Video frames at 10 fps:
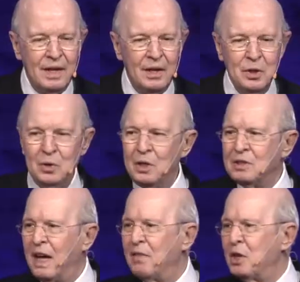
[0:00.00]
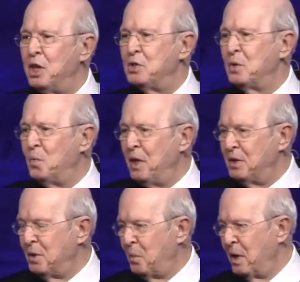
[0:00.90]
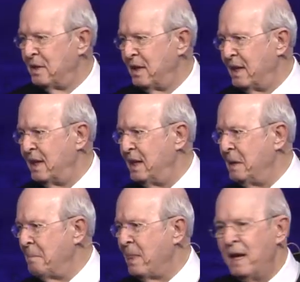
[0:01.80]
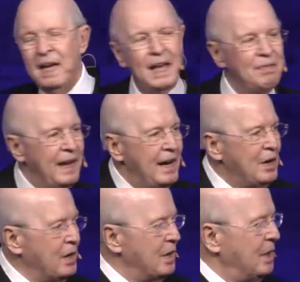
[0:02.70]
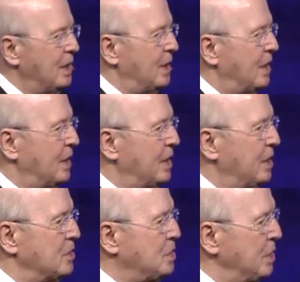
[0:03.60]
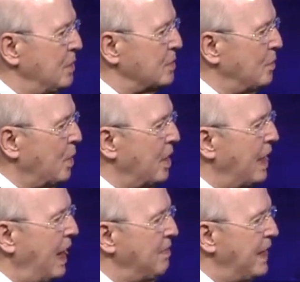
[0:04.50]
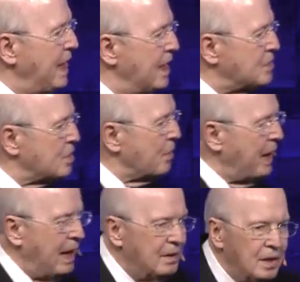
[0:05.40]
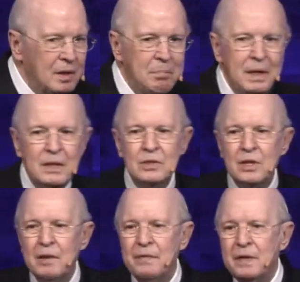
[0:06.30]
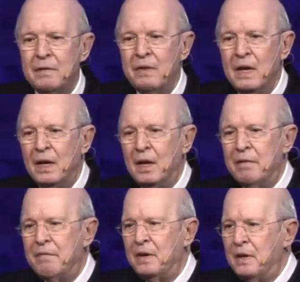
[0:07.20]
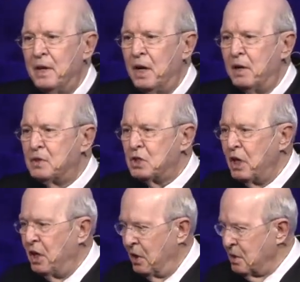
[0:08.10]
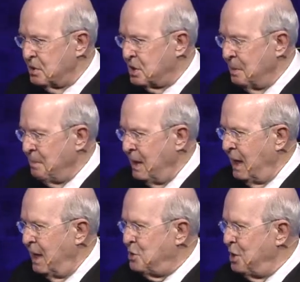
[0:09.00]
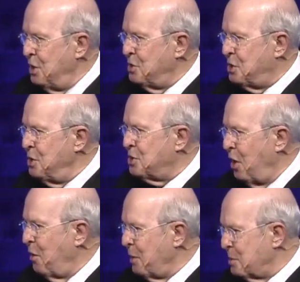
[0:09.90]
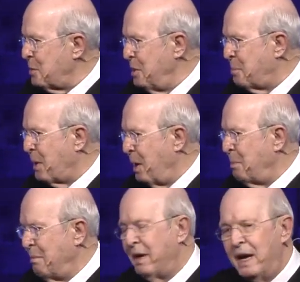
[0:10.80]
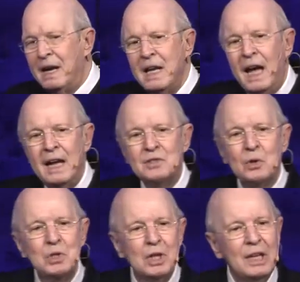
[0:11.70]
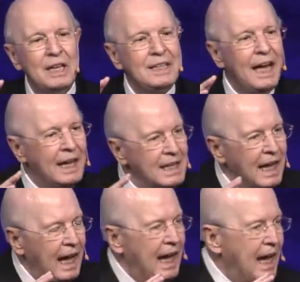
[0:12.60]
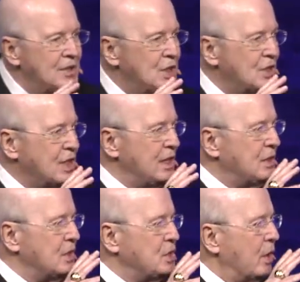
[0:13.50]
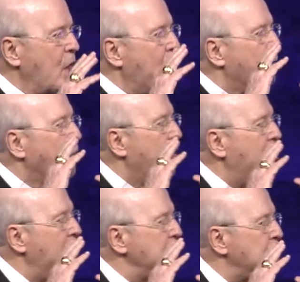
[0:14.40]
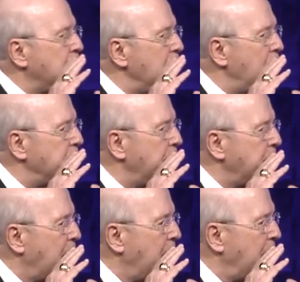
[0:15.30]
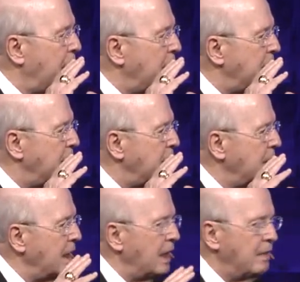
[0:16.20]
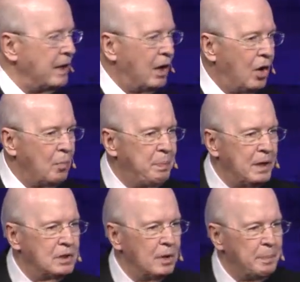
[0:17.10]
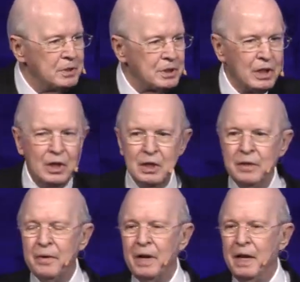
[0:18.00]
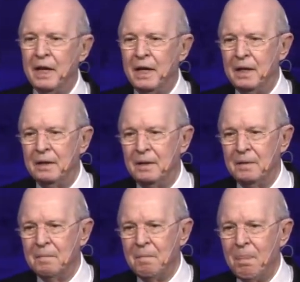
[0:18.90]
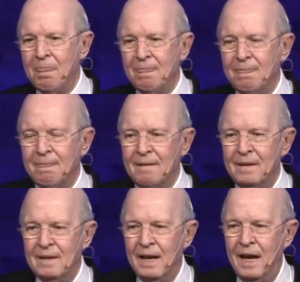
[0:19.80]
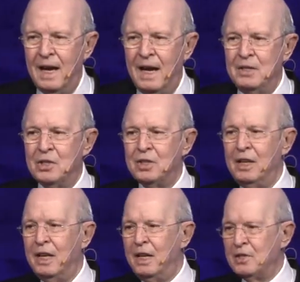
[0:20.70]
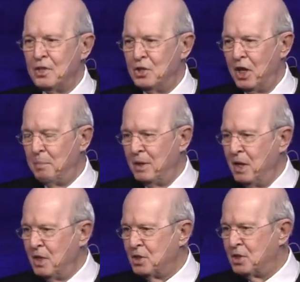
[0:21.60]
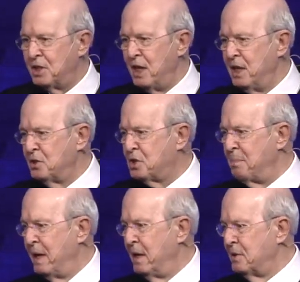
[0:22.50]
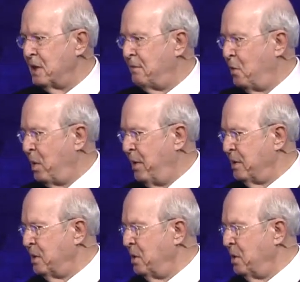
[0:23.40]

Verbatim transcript: uh, who looked out of the kitchen window one day, and there her uh, little children were, and they had surrounded a big surfeit of, of, uh, of skunks. And she, she saw there was real problem there, and so she leaned out and, and she said to the children, Run, children, run! And they all picked up a skunk and ran. And, and you see, ladies and gentlemen, sin smells everywhere it